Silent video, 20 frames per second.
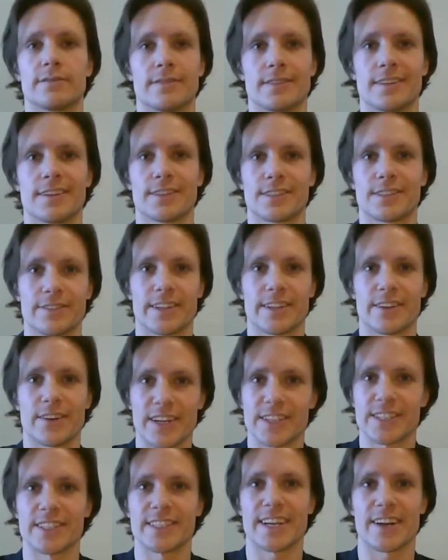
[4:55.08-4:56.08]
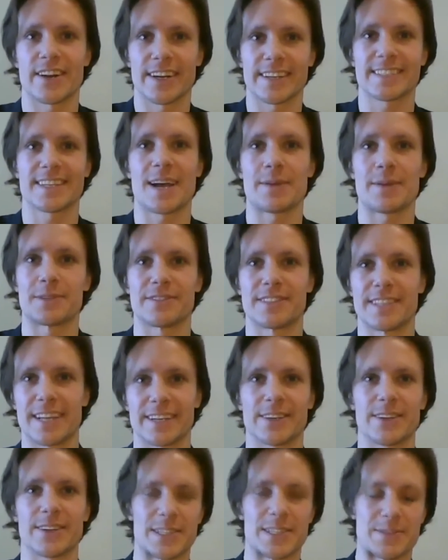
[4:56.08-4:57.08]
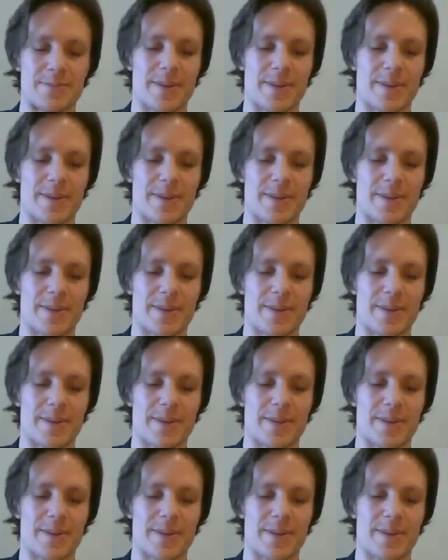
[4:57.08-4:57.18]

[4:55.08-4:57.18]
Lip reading: lots of other esoteric types of technology.